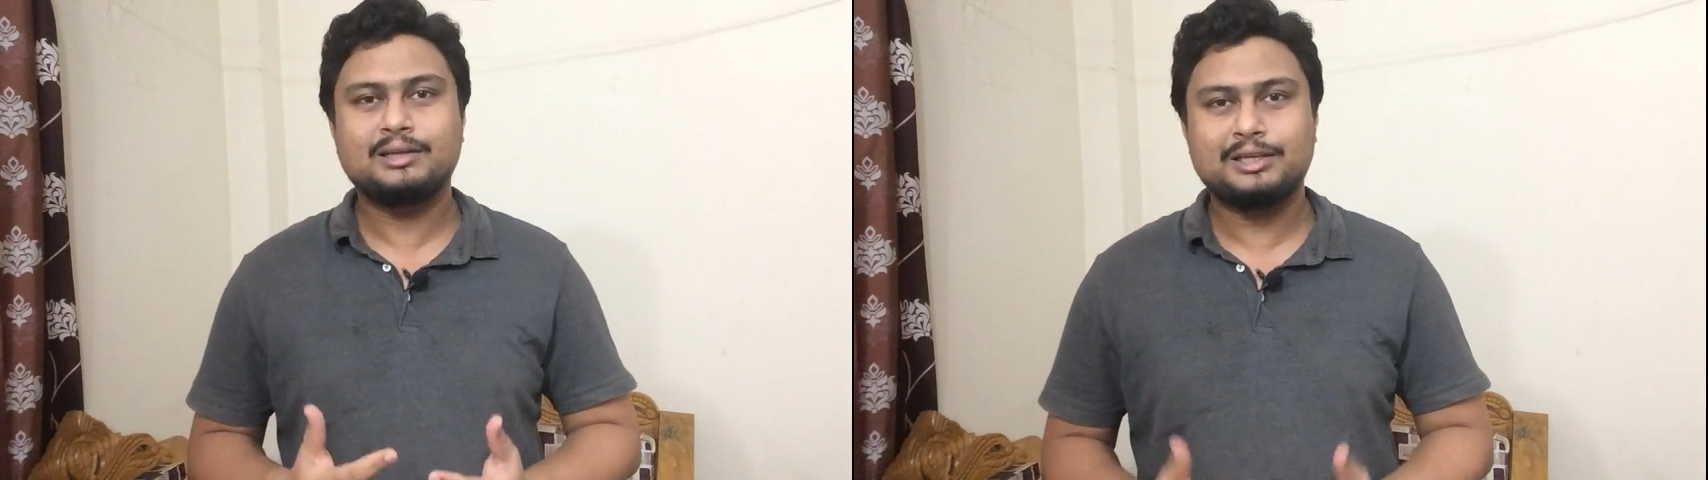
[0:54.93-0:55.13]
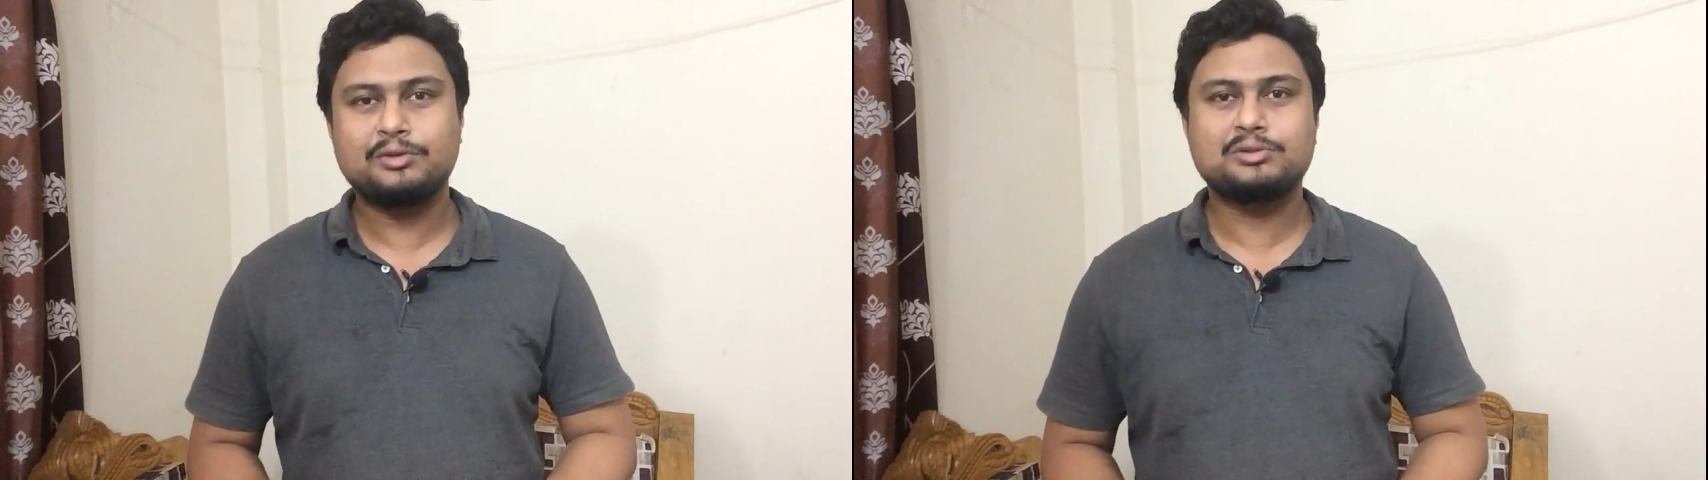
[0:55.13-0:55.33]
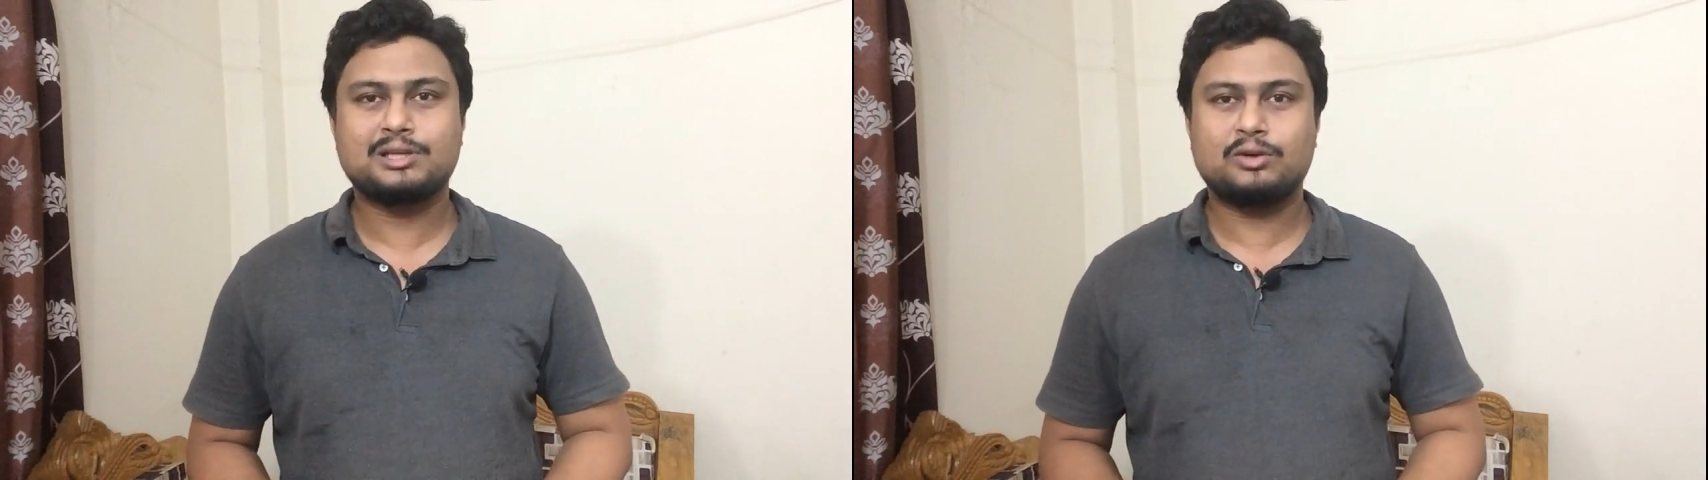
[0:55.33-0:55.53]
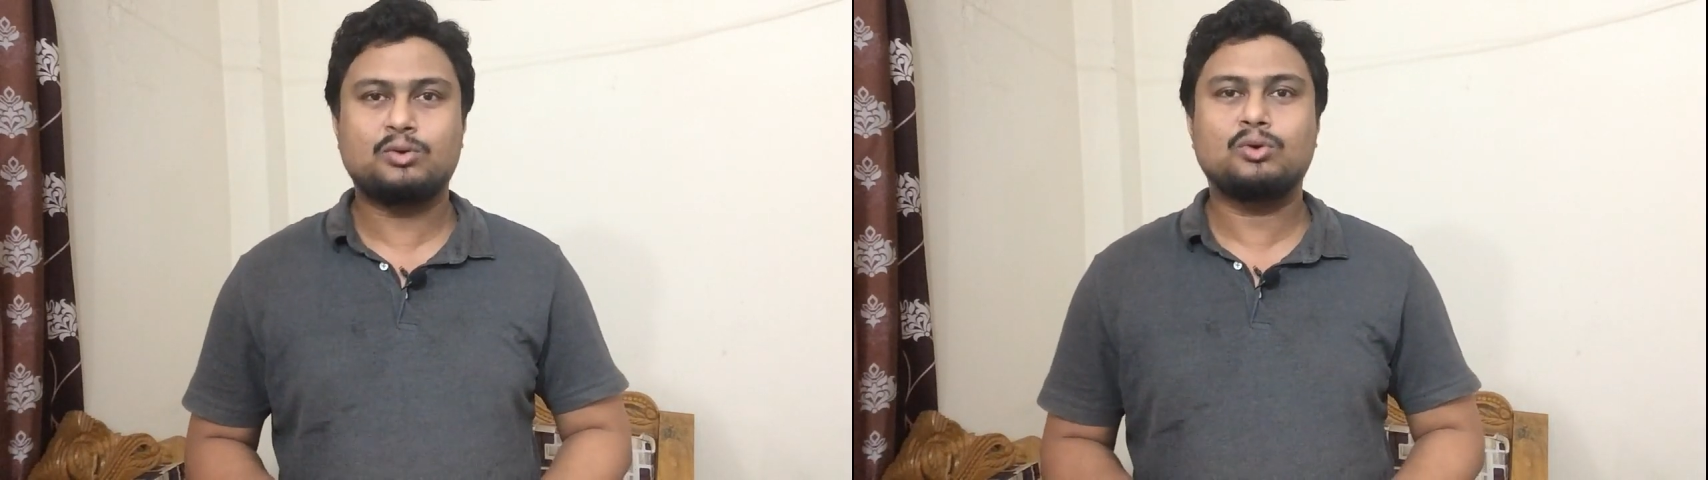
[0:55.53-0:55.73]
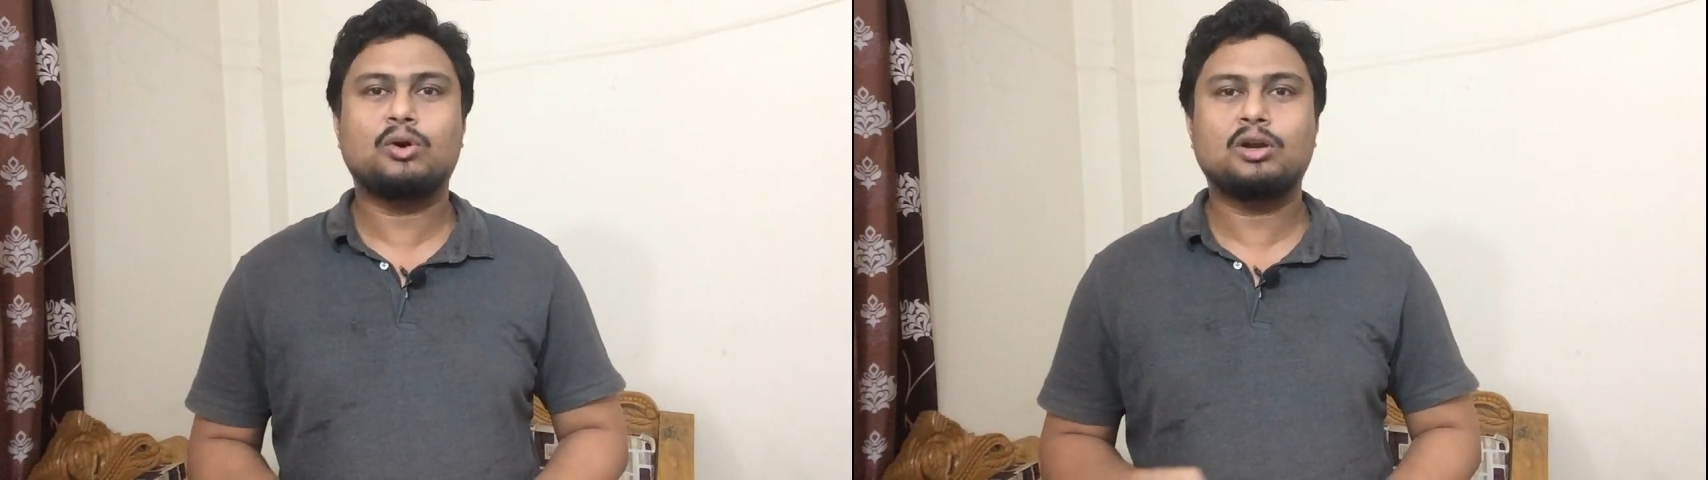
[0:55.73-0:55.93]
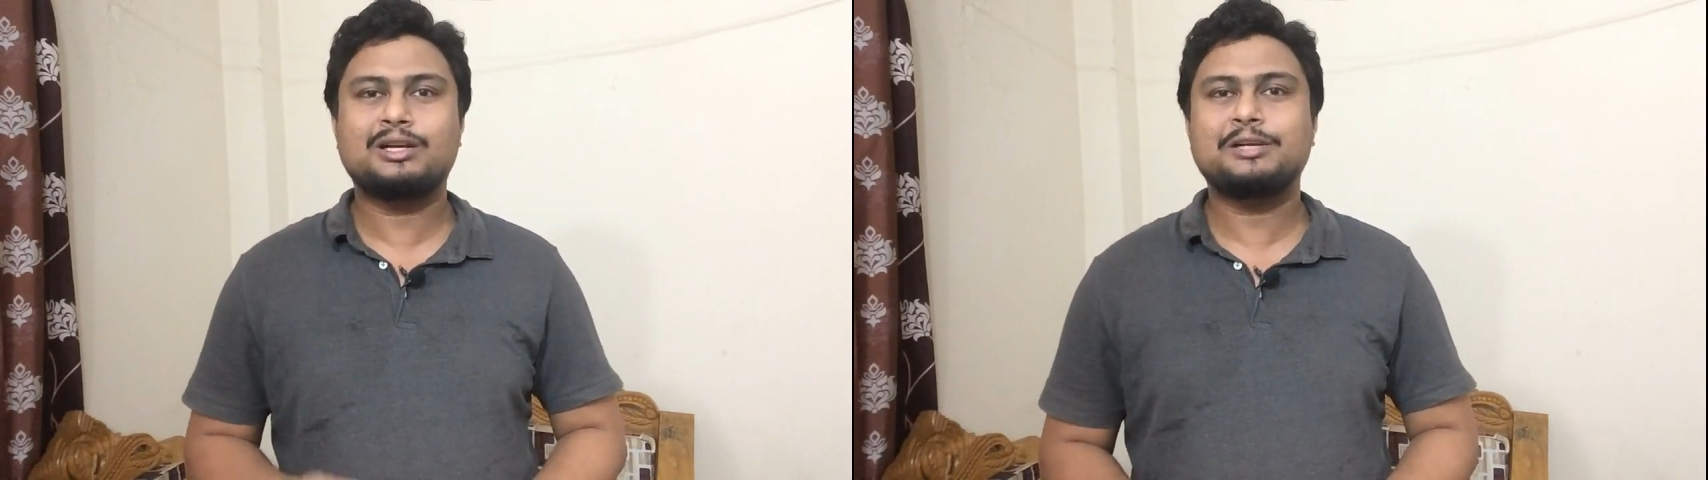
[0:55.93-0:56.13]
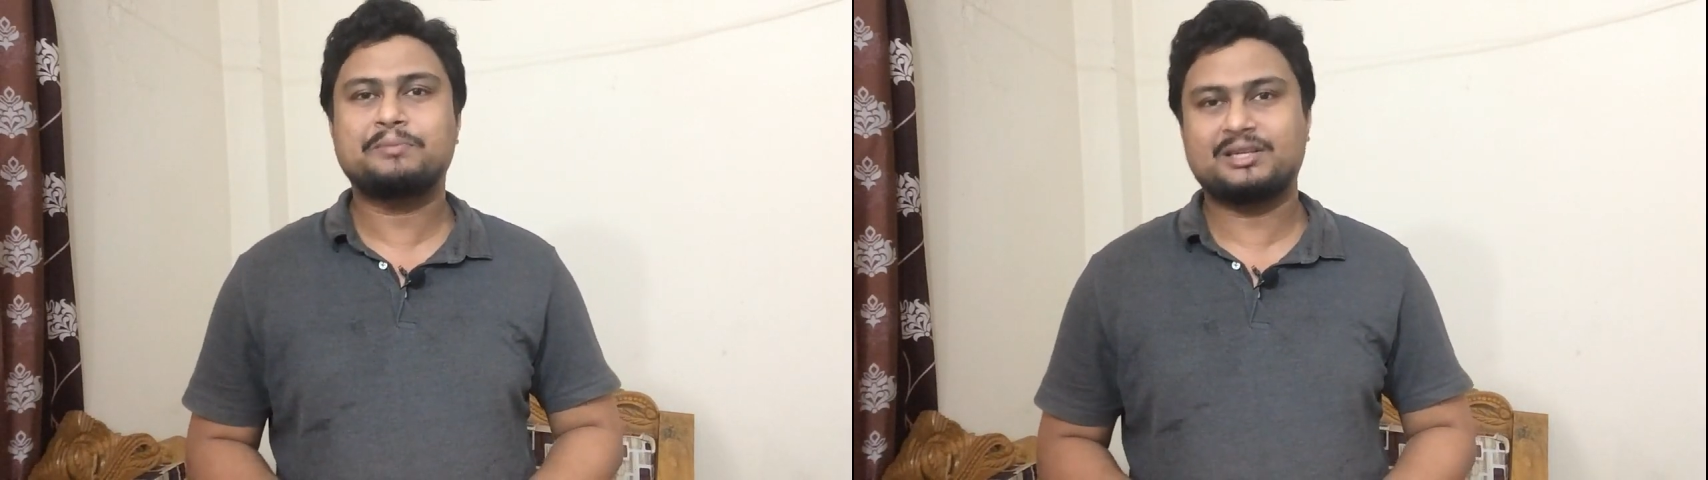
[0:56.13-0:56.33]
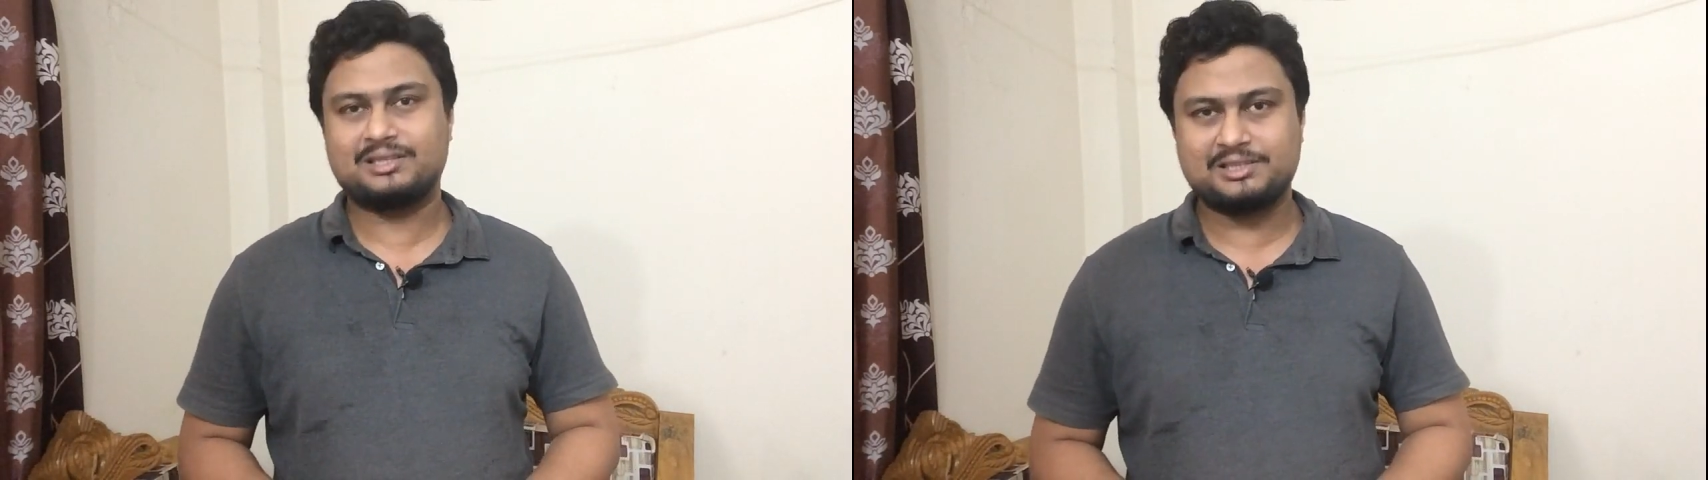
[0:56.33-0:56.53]
user who already
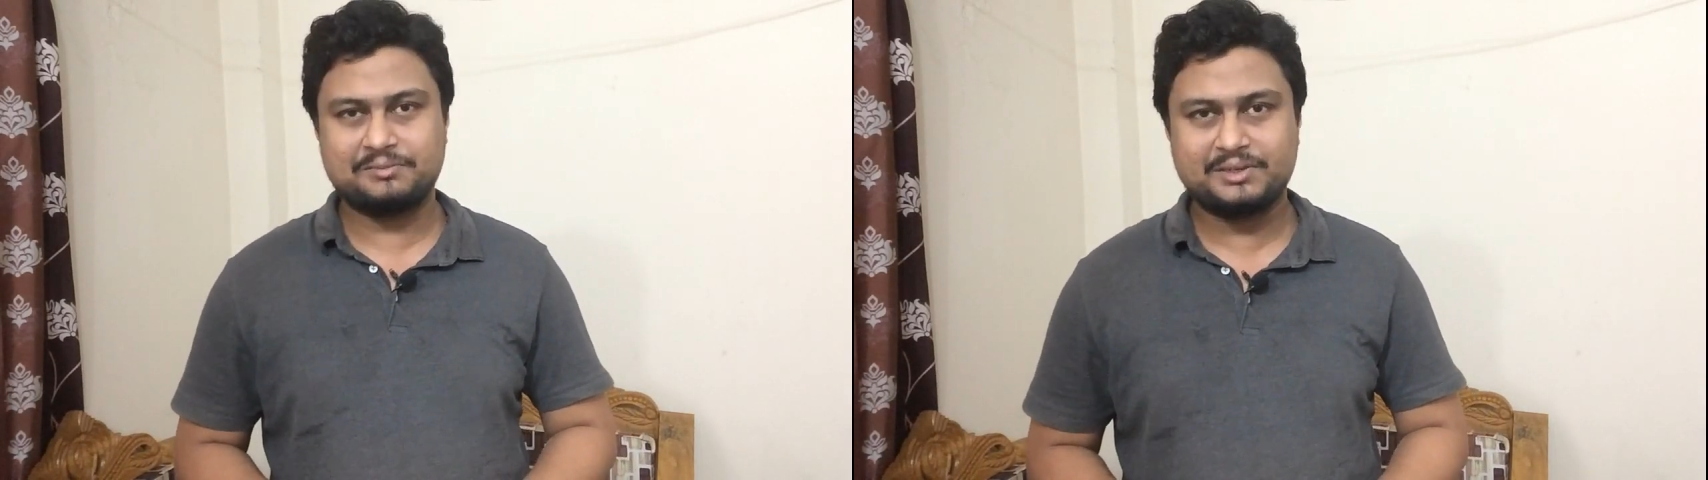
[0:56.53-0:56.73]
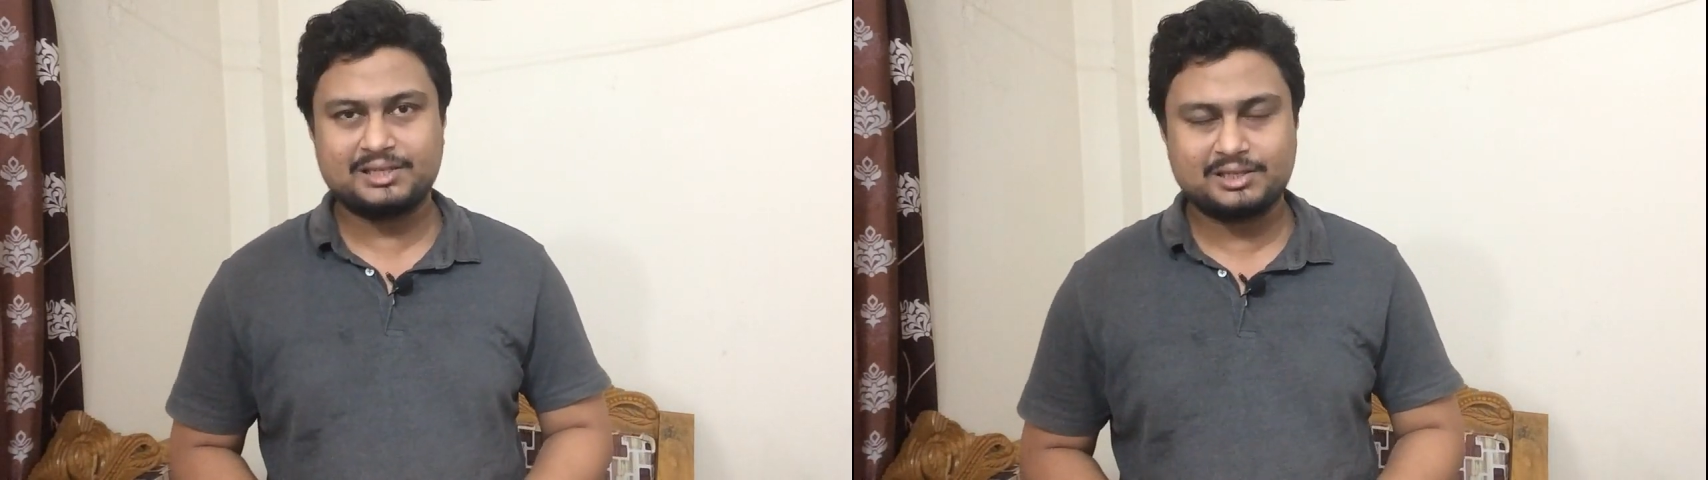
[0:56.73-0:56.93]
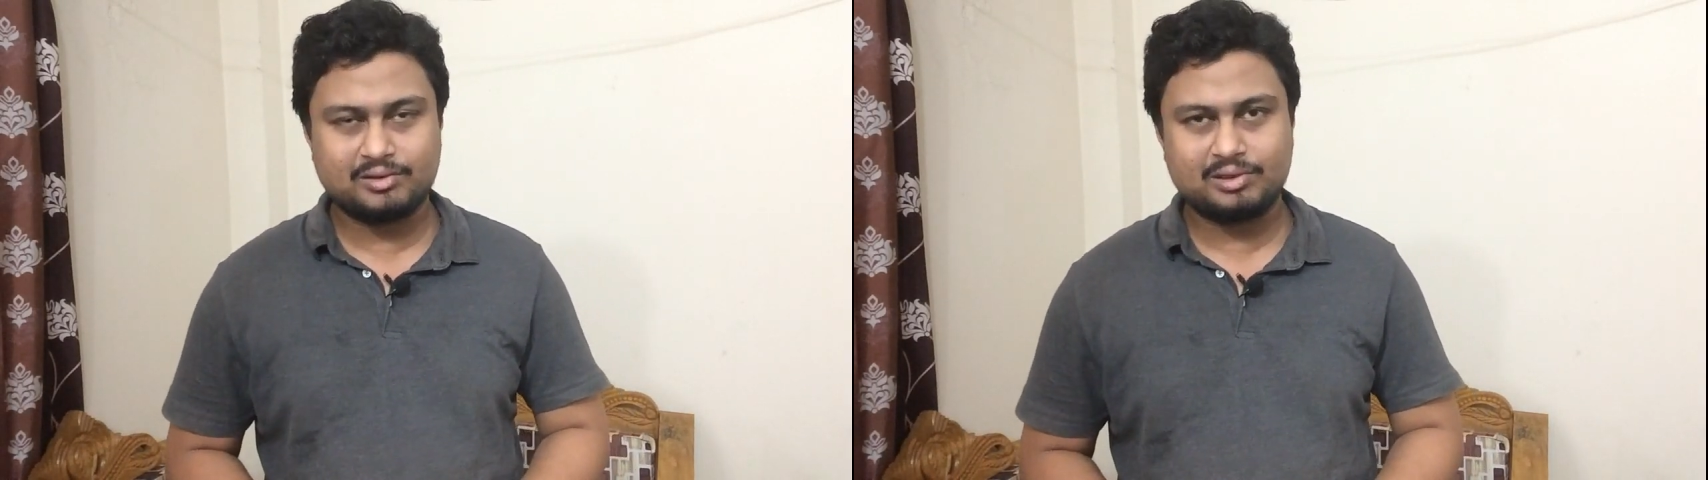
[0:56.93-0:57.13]
participated